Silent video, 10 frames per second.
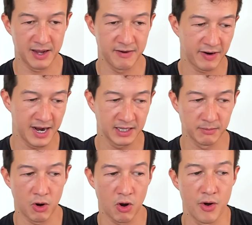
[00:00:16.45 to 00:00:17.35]
I invited
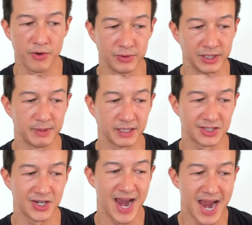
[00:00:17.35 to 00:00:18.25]
them on really
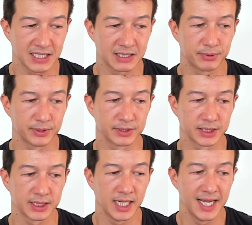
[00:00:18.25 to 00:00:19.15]
because they're
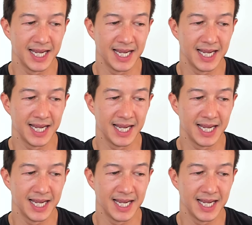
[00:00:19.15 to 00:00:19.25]
experts